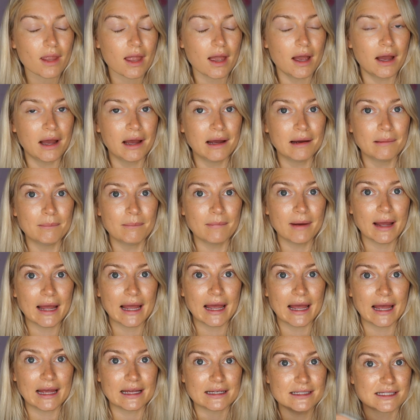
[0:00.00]

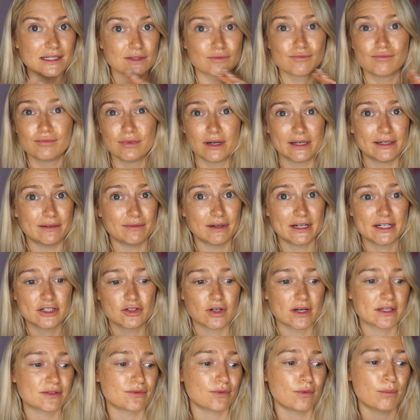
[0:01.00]
and it's really, really
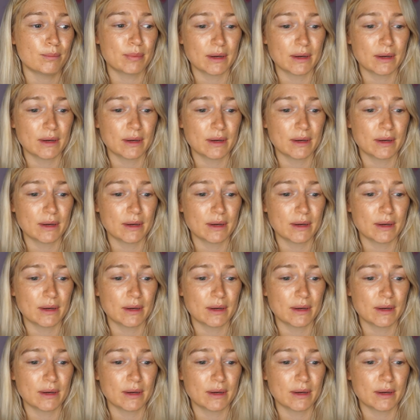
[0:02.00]
stressful,